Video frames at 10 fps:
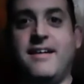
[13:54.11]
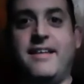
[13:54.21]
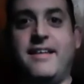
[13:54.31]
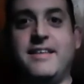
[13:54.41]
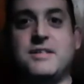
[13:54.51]

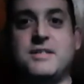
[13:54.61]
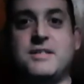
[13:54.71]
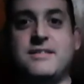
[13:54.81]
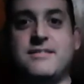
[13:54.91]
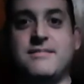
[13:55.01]
in
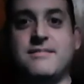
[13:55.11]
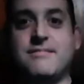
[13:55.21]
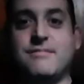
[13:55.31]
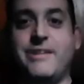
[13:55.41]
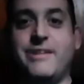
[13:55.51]
this
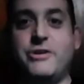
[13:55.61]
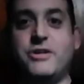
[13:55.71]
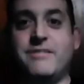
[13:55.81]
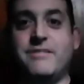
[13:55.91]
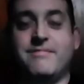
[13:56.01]

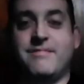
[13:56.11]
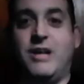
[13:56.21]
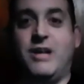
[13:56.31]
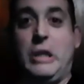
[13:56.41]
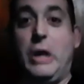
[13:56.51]
region
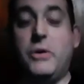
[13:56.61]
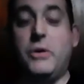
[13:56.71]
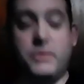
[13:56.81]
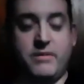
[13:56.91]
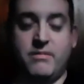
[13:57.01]

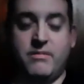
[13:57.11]
alone,